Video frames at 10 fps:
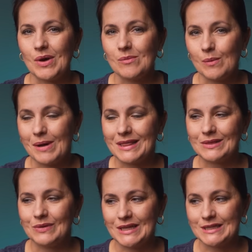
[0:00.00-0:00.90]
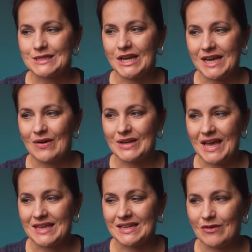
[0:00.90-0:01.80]
One more button we didn't check out
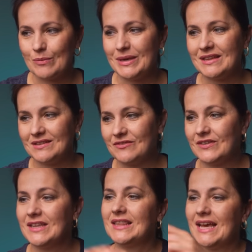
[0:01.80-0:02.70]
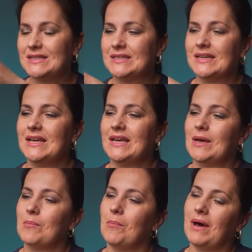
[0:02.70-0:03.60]
yet, and that will be the fill light
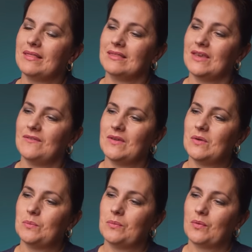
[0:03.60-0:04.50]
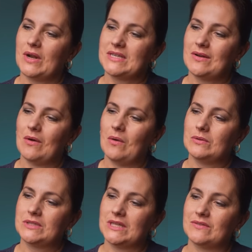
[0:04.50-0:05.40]
button. If you press and
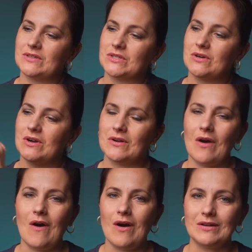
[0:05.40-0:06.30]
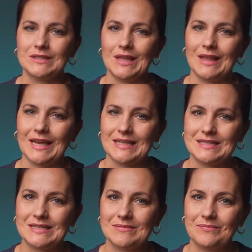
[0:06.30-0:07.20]
hold, it will turn on the light.